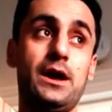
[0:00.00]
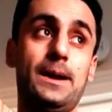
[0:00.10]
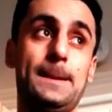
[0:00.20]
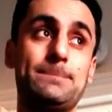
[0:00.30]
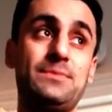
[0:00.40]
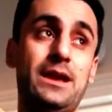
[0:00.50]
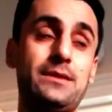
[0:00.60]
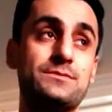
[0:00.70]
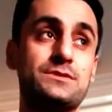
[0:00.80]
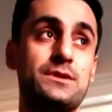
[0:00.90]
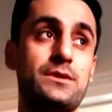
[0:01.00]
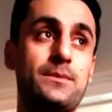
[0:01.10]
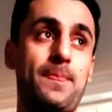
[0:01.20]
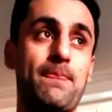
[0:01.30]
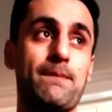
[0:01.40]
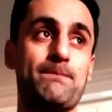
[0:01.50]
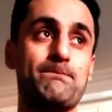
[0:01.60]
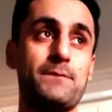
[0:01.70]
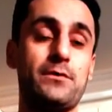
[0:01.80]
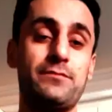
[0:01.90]
um, names
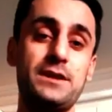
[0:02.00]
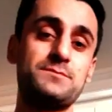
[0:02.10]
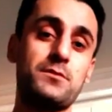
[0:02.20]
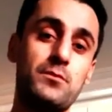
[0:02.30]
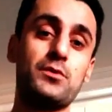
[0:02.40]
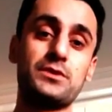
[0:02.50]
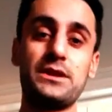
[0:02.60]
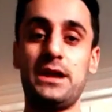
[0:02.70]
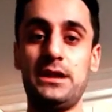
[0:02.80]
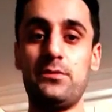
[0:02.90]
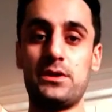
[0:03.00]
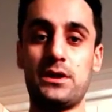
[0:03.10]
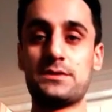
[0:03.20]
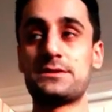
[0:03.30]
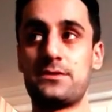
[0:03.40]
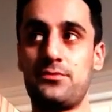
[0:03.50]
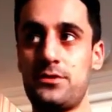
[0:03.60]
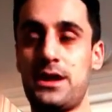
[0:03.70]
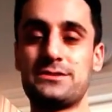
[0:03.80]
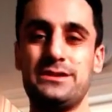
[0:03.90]
on Facebook more than anywhere else, it
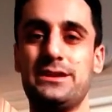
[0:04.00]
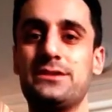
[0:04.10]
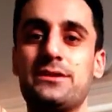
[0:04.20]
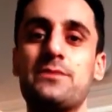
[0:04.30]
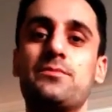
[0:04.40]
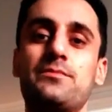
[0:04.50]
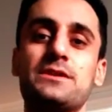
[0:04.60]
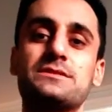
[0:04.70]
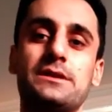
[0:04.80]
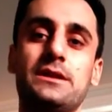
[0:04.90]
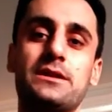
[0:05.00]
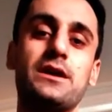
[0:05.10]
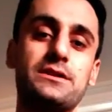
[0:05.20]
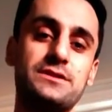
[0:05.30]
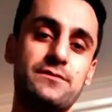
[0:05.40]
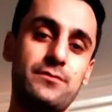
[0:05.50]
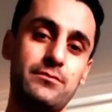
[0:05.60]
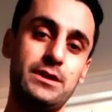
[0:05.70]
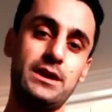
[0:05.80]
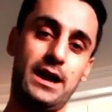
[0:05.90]
would actually, you know, it, it's encouraging for
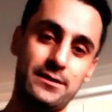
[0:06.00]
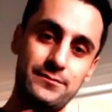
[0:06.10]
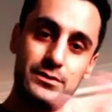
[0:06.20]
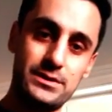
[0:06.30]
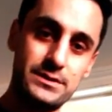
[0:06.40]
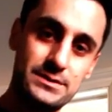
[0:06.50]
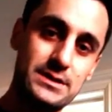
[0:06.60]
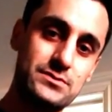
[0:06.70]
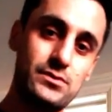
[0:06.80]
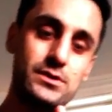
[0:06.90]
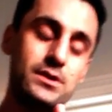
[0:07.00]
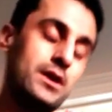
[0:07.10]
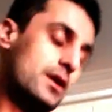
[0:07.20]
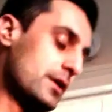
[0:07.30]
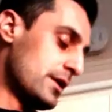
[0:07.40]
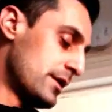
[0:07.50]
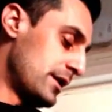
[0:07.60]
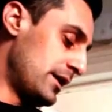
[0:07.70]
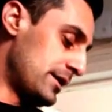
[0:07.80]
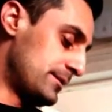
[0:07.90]
me and for others as well.
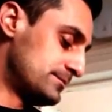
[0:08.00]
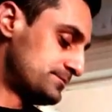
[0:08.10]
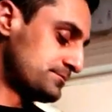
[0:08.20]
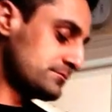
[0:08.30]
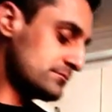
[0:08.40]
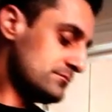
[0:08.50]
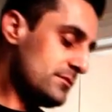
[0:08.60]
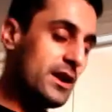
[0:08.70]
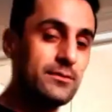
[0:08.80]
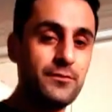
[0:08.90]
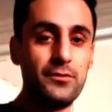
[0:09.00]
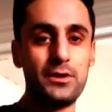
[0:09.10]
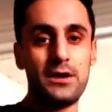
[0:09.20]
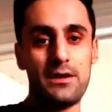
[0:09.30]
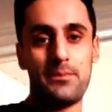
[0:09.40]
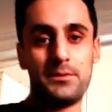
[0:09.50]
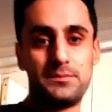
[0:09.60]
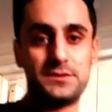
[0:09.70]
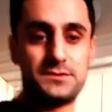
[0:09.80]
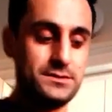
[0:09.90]
Um, and before I wrap up
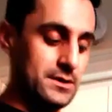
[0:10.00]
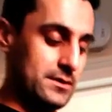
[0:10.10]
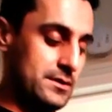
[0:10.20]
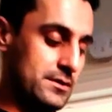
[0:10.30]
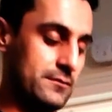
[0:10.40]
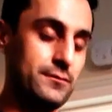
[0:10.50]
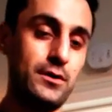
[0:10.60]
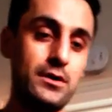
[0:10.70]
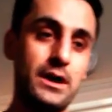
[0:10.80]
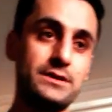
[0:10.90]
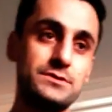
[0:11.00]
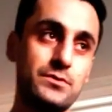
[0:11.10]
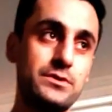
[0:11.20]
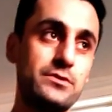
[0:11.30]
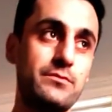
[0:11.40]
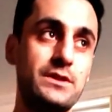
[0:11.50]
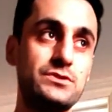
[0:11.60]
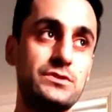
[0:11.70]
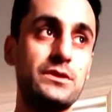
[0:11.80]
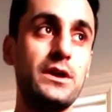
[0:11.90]
this uh, vlog, I just wanted to
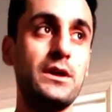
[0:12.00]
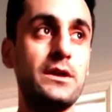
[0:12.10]
mention